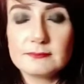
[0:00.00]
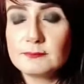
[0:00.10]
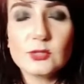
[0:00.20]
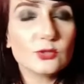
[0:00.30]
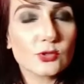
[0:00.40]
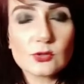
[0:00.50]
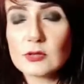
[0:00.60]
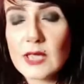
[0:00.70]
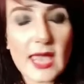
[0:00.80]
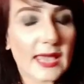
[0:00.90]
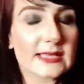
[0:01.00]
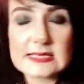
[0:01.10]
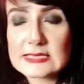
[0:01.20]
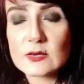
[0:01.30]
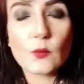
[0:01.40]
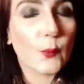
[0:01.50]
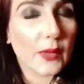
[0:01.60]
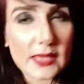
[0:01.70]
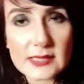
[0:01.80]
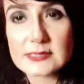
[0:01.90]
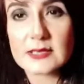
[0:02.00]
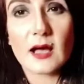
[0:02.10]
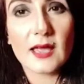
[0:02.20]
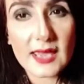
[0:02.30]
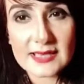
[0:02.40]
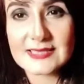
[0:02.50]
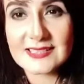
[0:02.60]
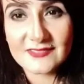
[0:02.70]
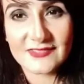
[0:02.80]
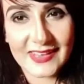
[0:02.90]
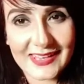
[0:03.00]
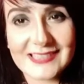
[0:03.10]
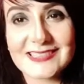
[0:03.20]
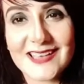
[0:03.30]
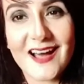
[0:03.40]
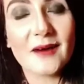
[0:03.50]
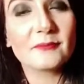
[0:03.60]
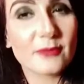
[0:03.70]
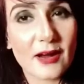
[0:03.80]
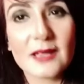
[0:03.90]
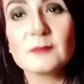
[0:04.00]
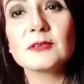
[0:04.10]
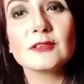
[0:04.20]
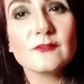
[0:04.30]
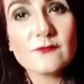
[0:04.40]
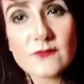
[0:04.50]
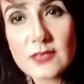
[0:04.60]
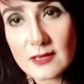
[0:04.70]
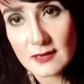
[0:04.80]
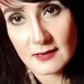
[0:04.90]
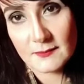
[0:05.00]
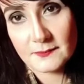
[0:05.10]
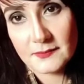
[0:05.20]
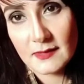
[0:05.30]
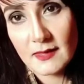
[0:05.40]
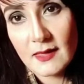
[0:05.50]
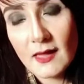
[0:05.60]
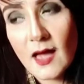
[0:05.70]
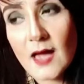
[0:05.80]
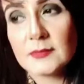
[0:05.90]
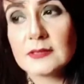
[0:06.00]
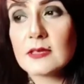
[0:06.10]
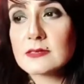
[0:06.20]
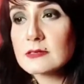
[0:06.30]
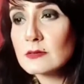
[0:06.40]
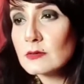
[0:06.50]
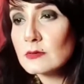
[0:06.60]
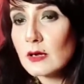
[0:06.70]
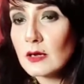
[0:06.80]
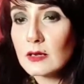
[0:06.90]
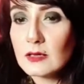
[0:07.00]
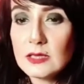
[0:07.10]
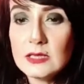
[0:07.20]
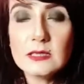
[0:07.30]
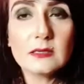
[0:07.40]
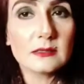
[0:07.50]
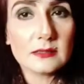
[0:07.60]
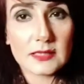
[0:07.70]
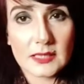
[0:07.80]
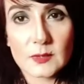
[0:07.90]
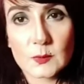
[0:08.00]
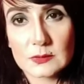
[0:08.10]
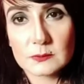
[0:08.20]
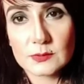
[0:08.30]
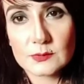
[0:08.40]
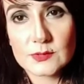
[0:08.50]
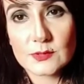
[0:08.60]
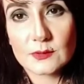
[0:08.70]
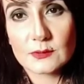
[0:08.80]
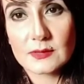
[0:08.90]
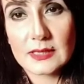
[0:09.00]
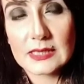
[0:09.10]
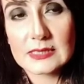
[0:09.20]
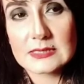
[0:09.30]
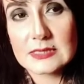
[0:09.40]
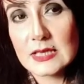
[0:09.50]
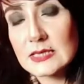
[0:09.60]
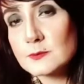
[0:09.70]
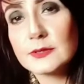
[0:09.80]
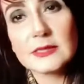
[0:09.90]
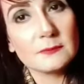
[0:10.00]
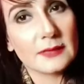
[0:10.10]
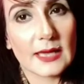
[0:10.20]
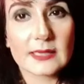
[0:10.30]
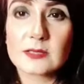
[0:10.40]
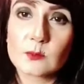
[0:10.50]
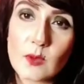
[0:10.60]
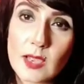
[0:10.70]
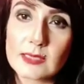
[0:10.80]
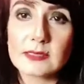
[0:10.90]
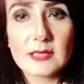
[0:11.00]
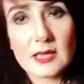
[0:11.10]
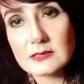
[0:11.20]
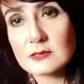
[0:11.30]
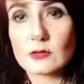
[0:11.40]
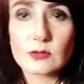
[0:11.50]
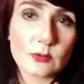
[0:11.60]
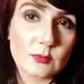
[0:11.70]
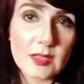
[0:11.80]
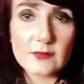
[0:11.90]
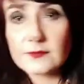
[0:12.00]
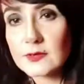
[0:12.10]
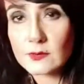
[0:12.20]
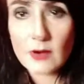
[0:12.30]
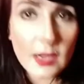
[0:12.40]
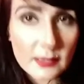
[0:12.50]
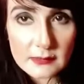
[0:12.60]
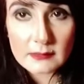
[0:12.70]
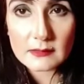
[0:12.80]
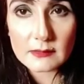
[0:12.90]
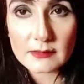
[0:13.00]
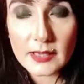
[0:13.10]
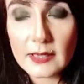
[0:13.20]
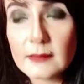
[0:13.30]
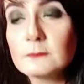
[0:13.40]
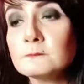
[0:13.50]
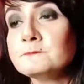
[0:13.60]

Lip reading: Pluto excavates our primal fear. I mean, there's no learning with Pluto. It's pretty black and white, yes or no, left and right, okay?